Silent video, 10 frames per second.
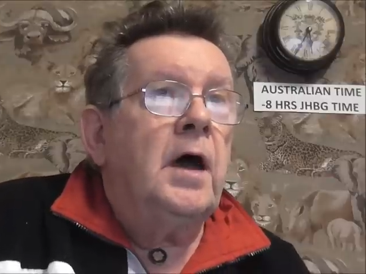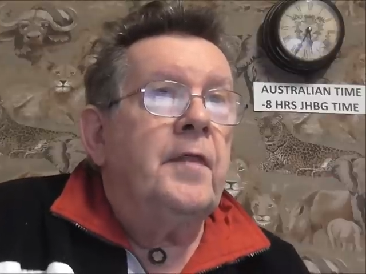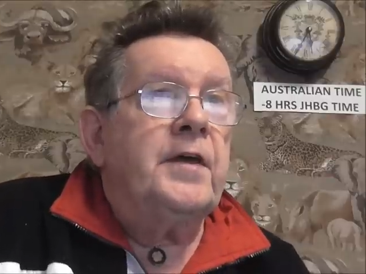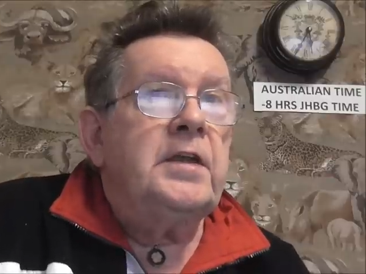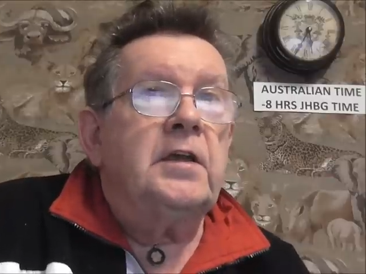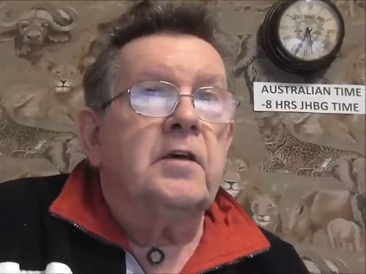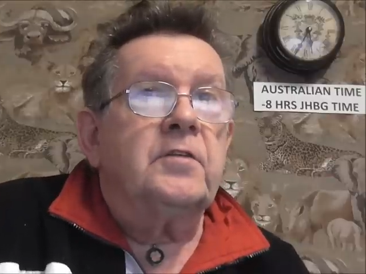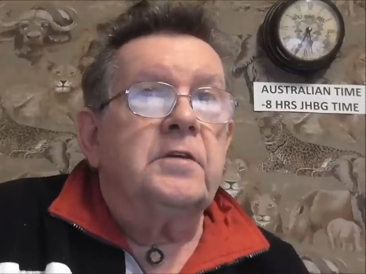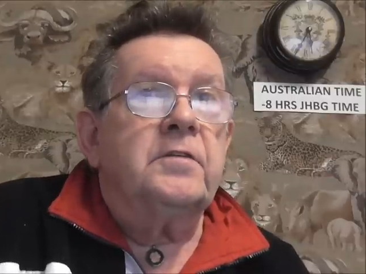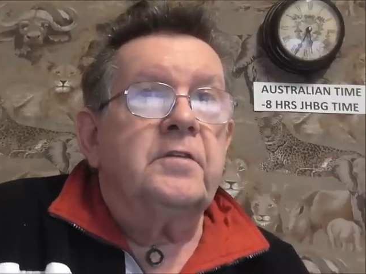And then he
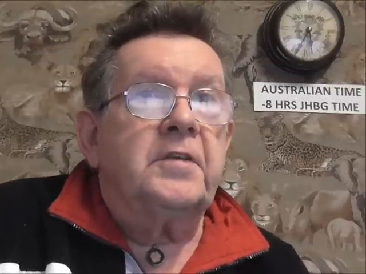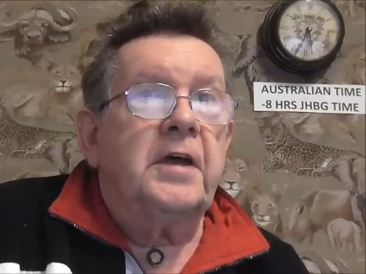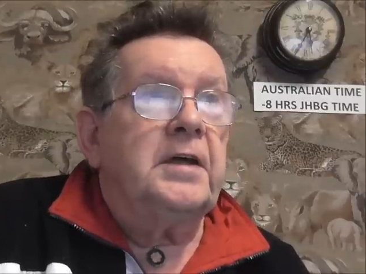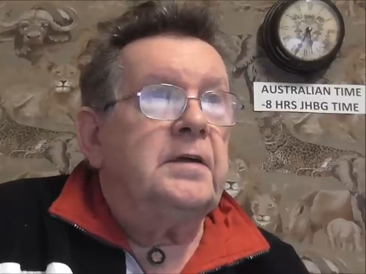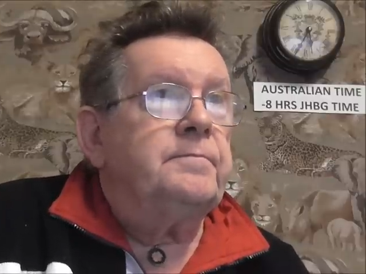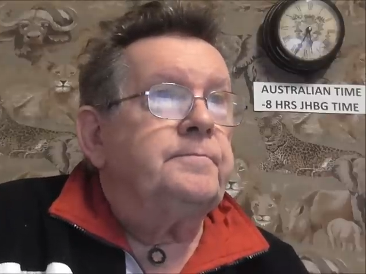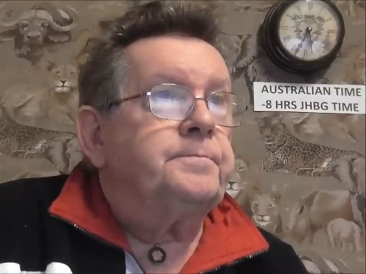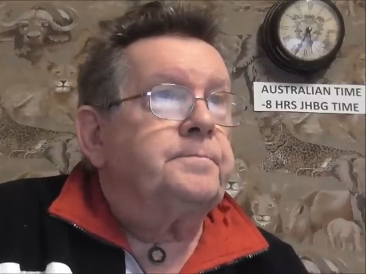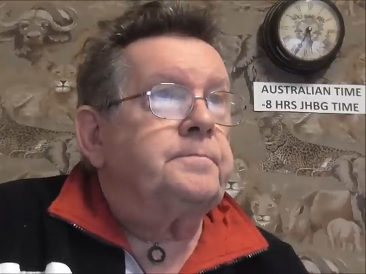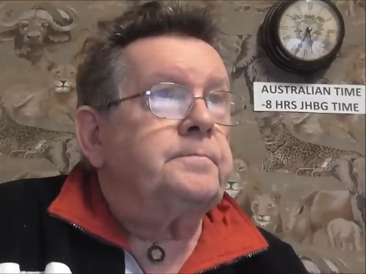goes on to say,
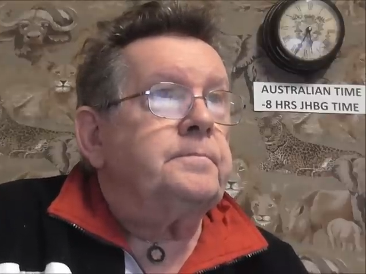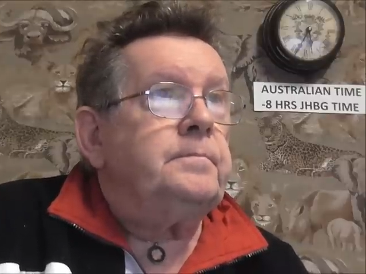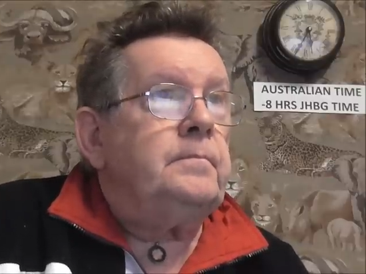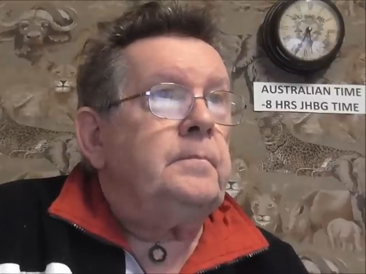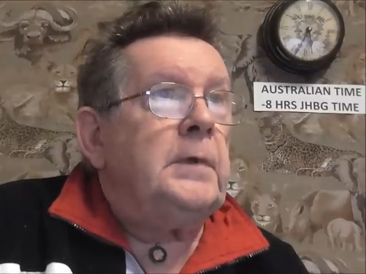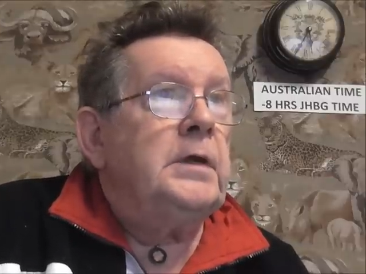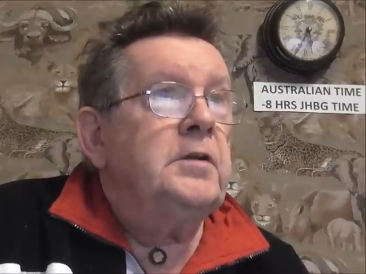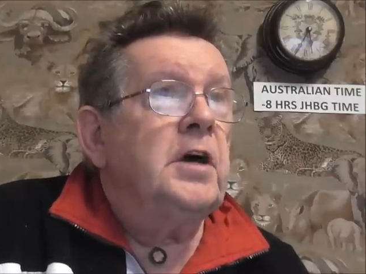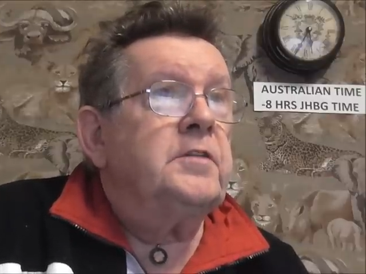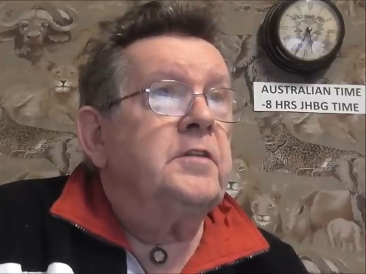
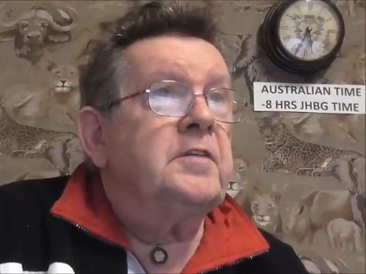note,